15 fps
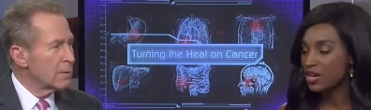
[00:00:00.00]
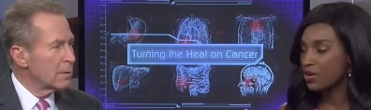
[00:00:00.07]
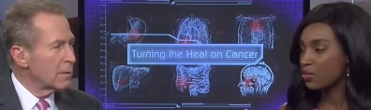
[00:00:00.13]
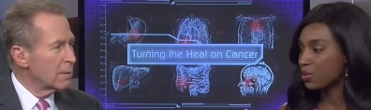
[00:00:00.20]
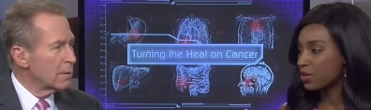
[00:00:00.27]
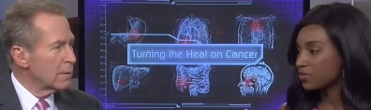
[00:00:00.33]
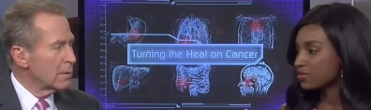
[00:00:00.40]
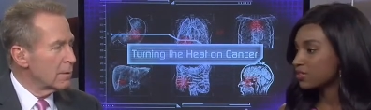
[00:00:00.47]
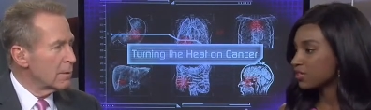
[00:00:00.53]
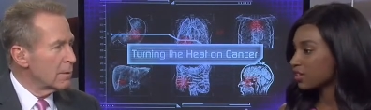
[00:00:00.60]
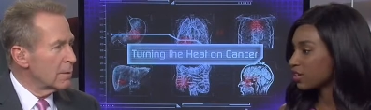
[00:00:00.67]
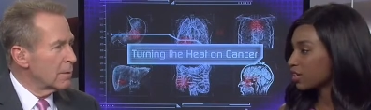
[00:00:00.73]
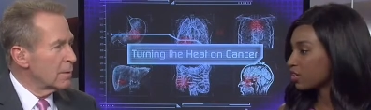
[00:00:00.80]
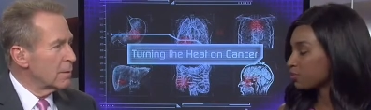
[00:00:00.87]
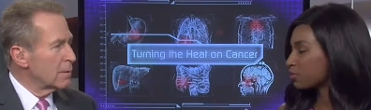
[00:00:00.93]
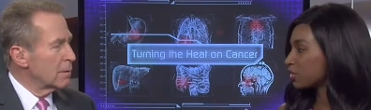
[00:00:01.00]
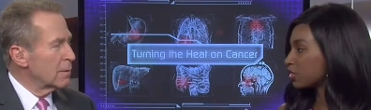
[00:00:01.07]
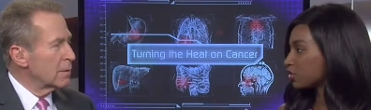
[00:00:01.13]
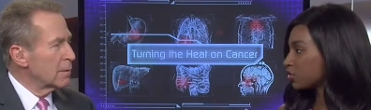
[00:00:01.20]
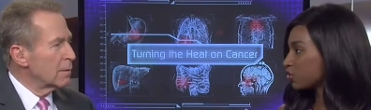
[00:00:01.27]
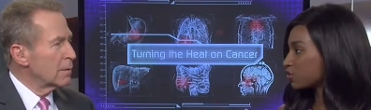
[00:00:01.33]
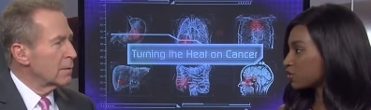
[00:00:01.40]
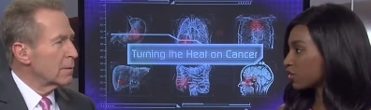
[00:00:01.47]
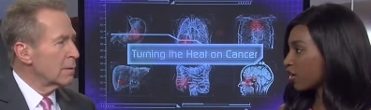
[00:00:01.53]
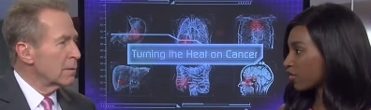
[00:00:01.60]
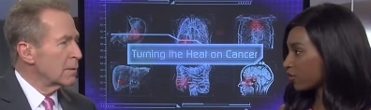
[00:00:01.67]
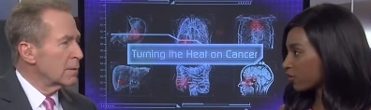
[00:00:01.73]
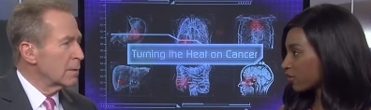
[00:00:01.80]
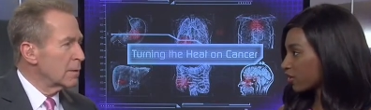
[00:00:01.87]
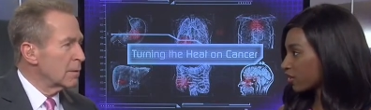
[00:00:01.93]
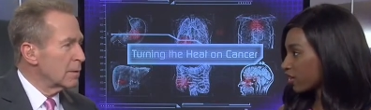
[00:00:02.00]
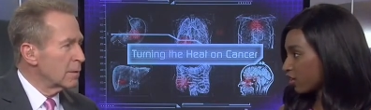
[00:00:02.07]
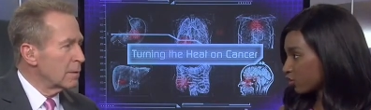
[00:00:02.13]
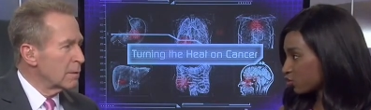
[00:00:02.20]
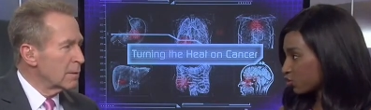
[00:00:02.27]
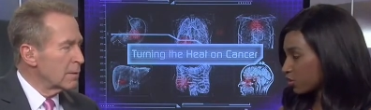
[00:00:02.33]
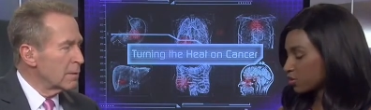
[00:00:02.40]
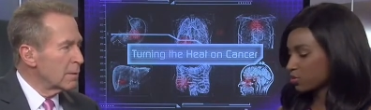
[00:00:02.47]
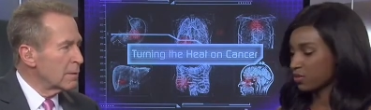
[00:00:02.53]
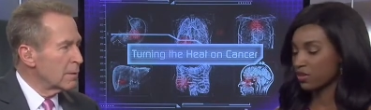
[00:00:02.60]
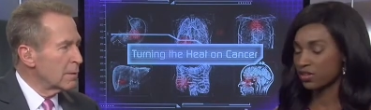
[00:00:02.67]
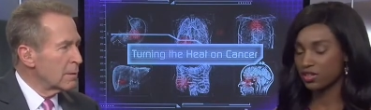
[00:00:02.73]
Speaker 1: We see it being used in other countries with